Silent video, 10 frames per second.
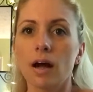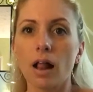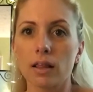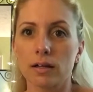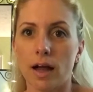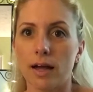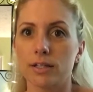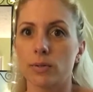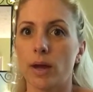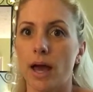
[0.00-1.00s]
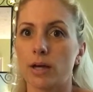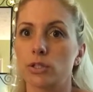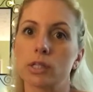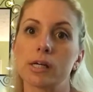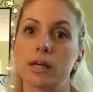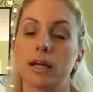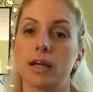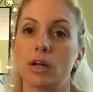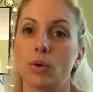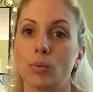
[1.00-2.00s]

a little high. So I actually,